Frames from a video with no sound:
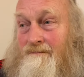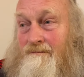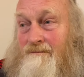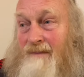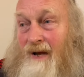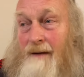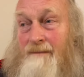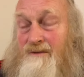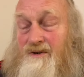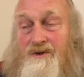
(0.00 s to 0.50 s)

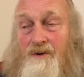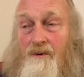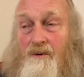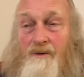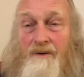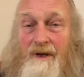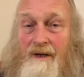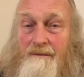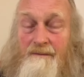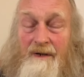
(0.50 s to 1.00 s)
I'm
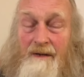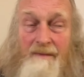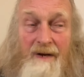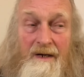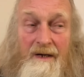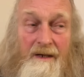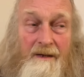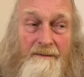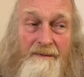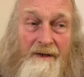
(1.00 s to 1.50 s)
sure there'd be
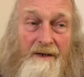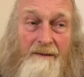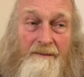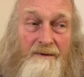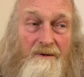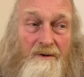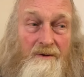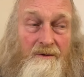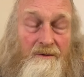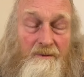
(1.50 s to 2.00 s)
many
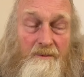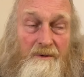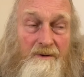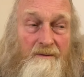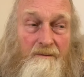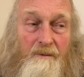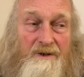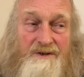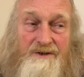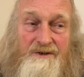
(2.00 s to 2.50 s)
people who
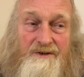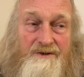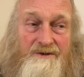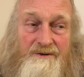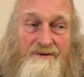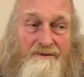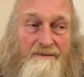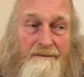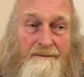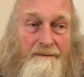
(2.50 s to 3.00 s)
would wish
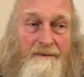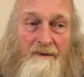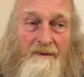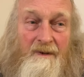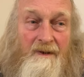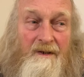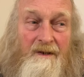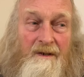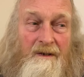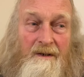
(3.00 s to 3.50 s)
to
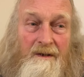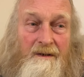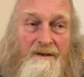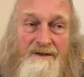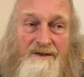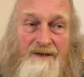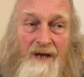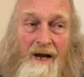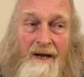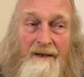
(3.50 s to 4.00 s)

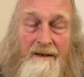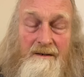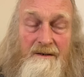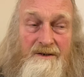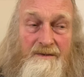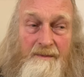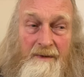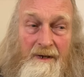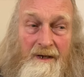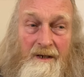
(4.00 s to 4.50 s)

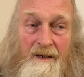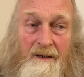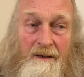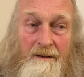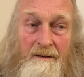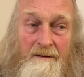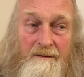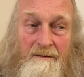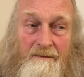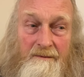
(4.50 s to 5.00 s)
silence me
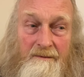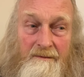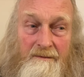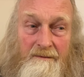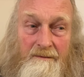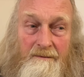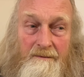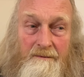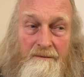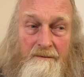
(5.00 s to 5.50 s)

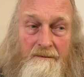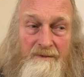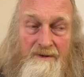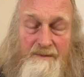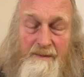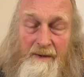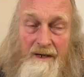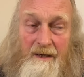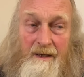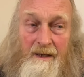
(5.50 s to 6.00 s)

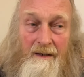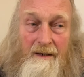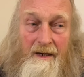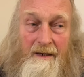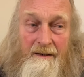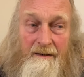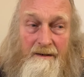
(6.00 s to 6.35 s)
speaking like